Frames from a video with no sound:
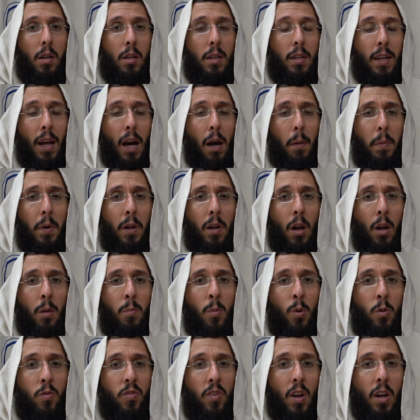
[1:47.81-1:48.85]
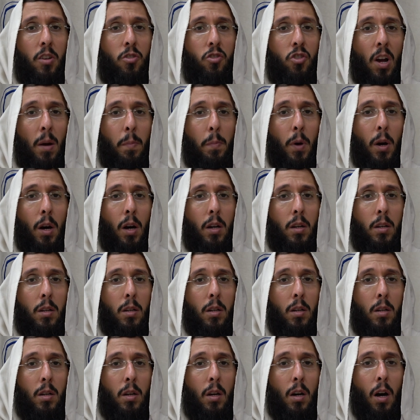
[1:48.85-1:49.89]
It happened on Mosai Shabbat
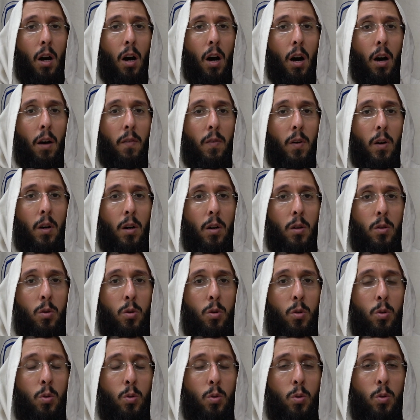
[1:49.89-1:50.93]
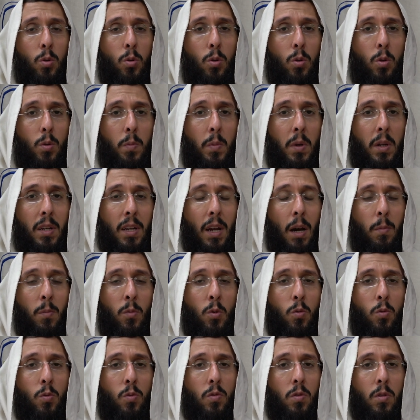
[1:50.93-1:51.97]
of uh, Tu
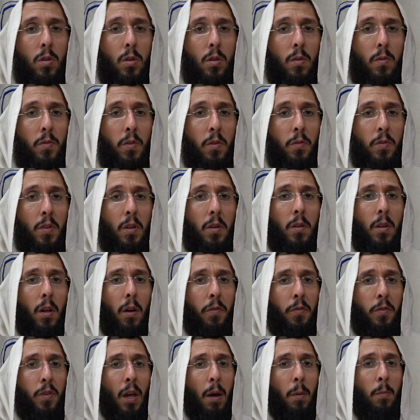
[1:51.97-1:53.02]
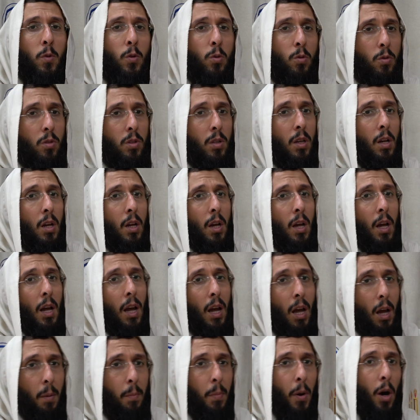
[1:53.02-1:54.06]
B'Tammuz, 15th of Tammuz,
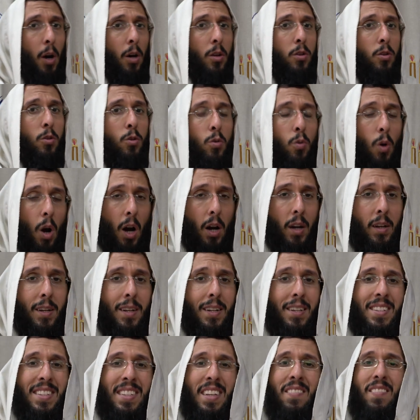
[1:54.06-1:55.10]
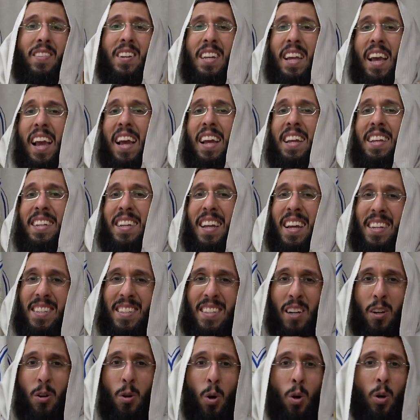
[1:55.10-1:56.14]
about 278 years
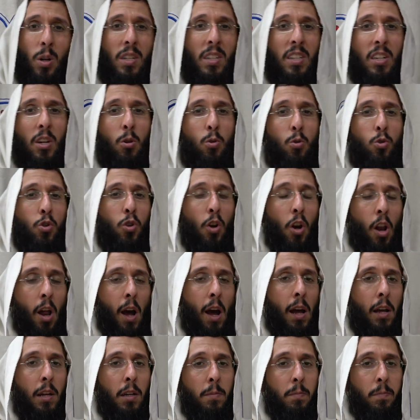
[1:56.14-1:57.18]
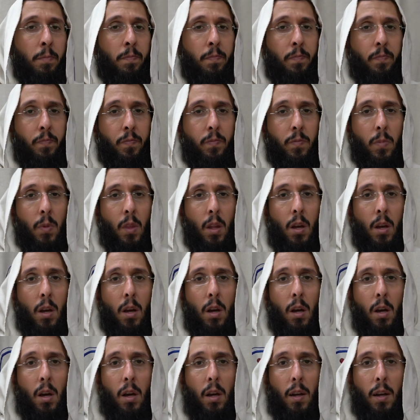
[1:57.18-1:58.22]
ago in Jerusalem.
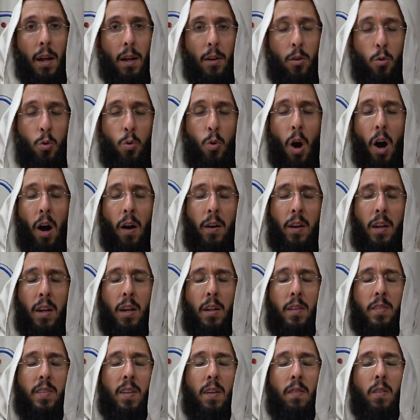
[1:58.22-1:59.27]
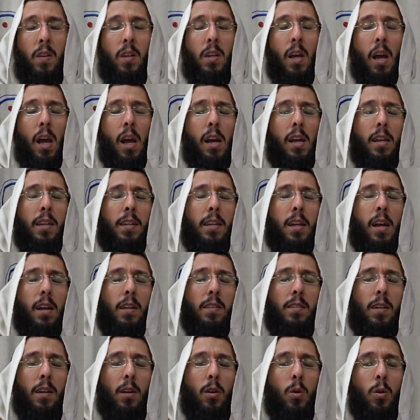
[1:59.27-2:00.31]
278
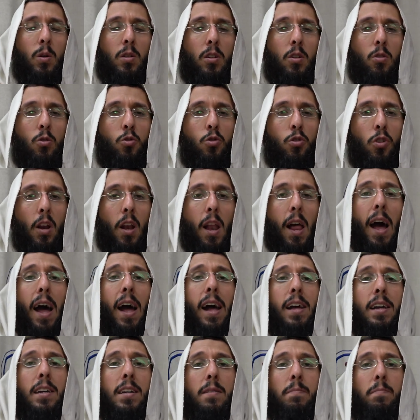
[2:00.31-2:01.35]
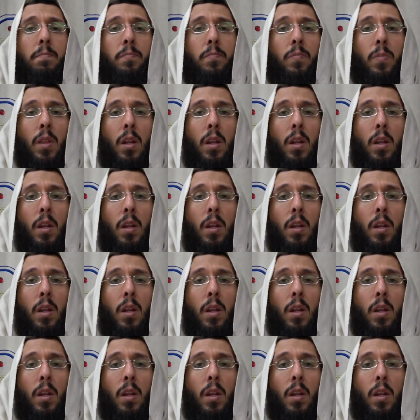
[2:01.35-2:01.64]
years ago in Yerushalayim,